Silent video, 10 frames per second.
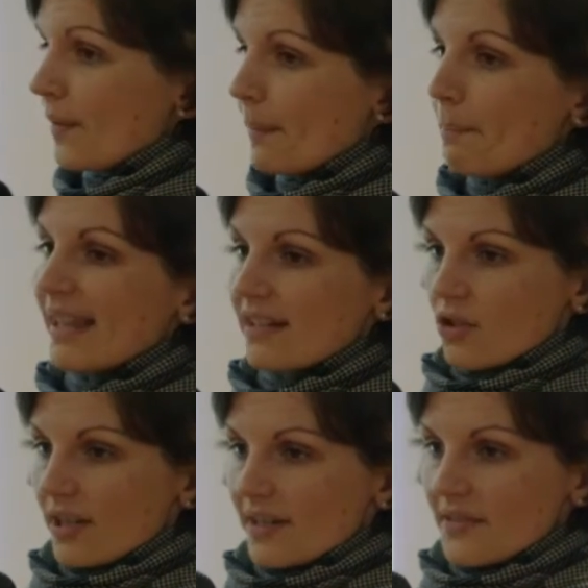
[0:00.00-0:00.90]
the
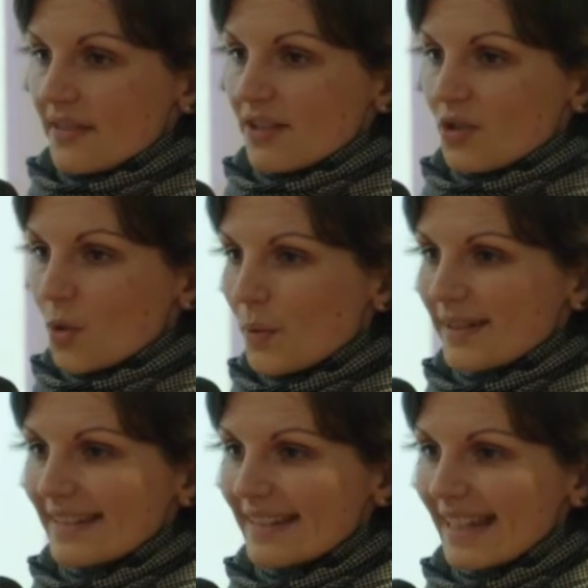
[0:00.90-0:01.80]
pictures that you would
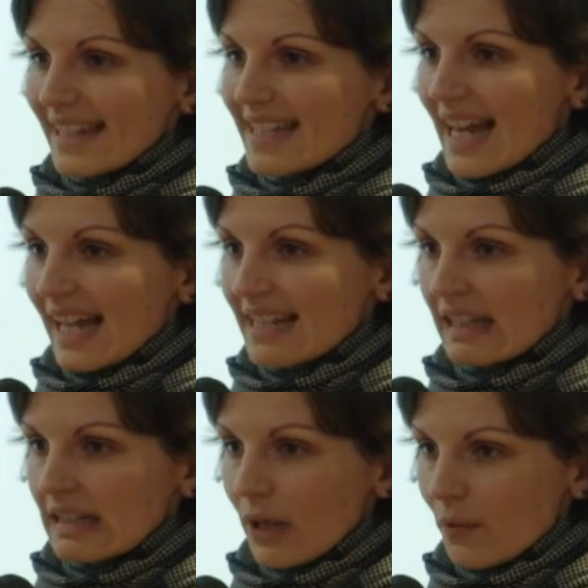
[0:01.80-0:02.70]
see, it
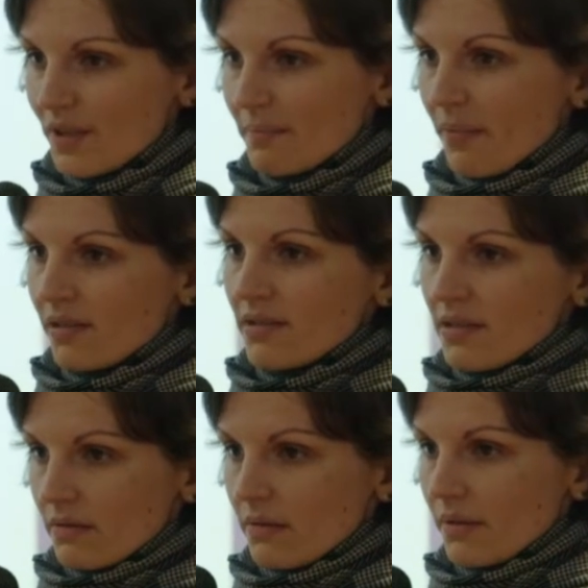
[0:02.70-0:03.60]
doesn't correspond
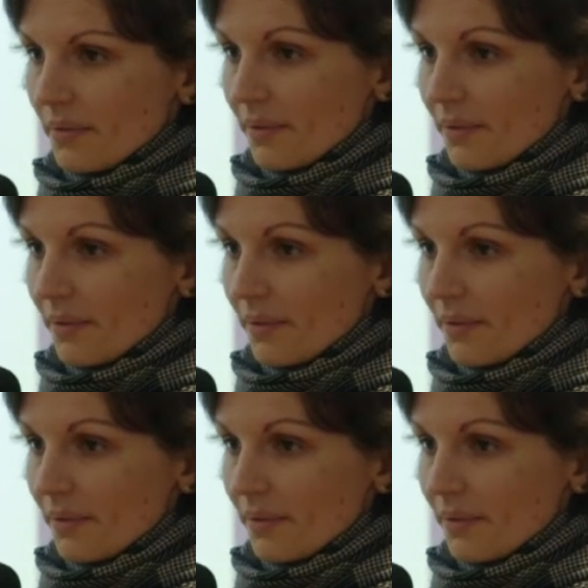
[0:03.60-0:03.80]
to